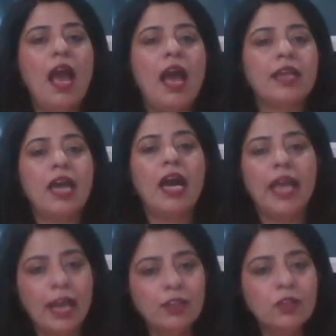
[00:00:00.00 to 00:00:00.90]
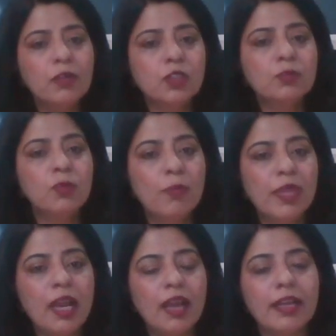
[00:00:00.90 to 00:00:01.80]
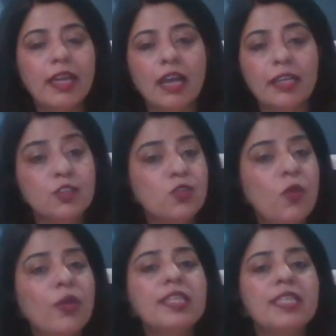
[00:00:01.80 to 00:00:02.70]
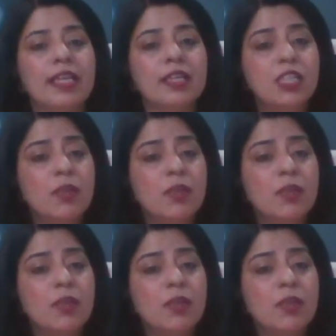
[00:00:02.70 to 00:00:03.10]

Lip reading: And I hand over to Bhumika regarding storytelling.